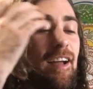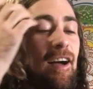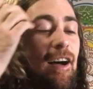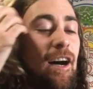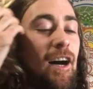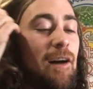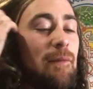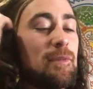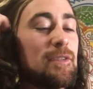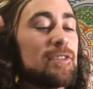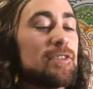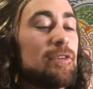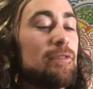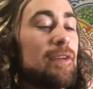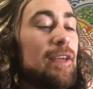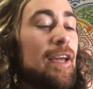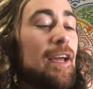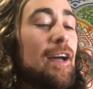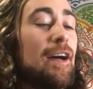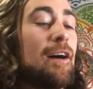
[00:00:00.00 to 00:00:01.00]

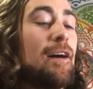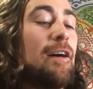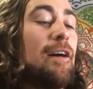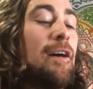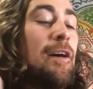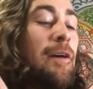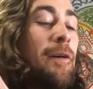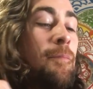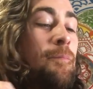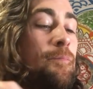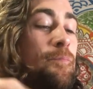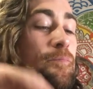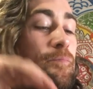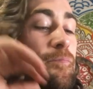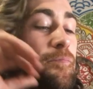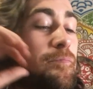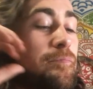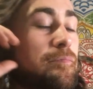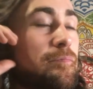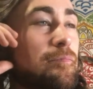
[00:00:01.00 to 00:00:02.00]
In
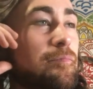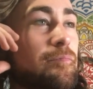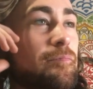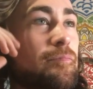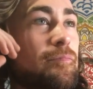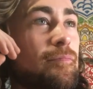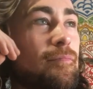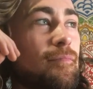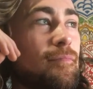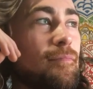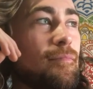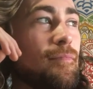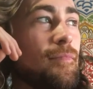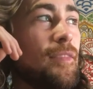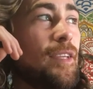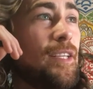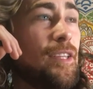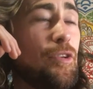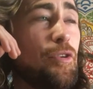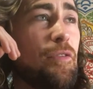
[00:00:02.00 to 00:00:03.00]

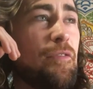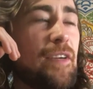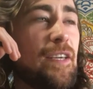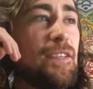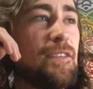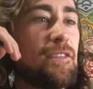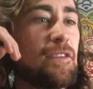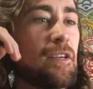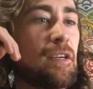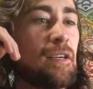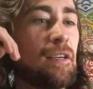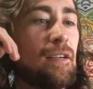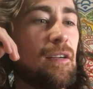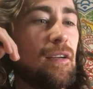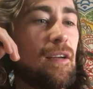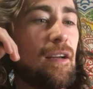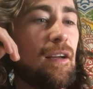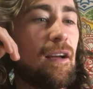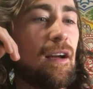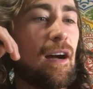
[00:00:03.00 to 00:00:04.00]
lieu of Easter,
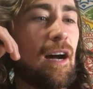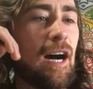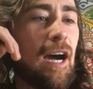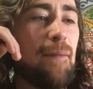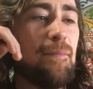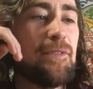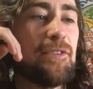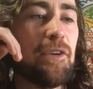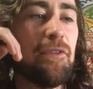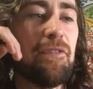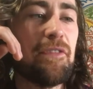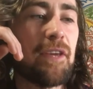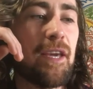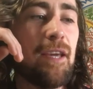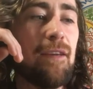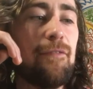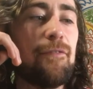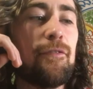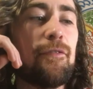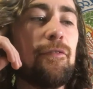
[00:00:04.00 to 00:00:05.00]
I'm so
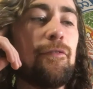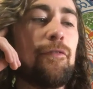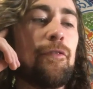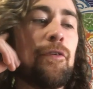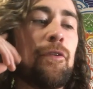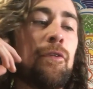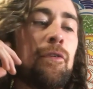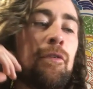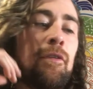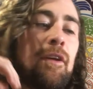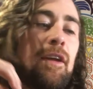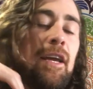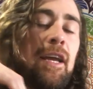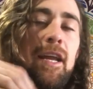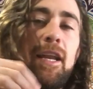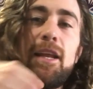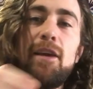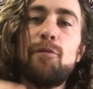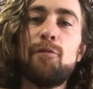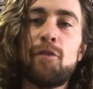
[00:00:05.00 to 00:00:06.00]
thankful for
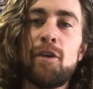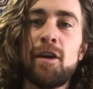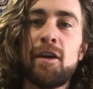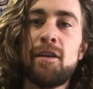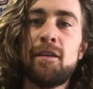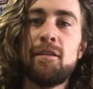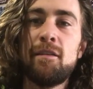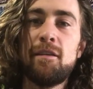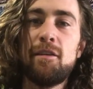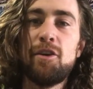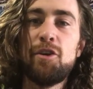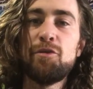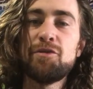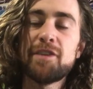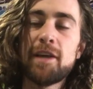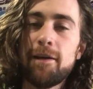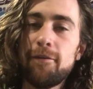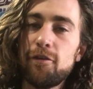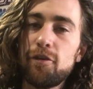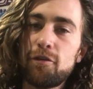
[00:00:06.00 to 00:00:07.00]
anyone who's
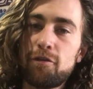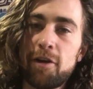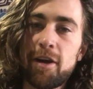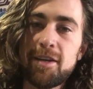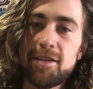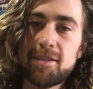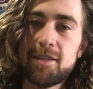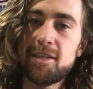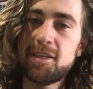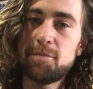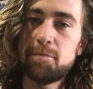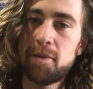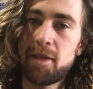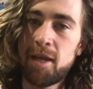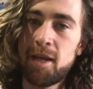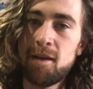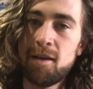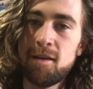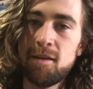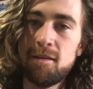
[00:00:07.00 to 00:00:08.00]
ever graced this
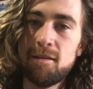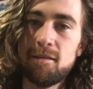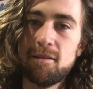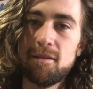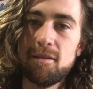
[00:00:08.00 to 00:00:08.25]
planet,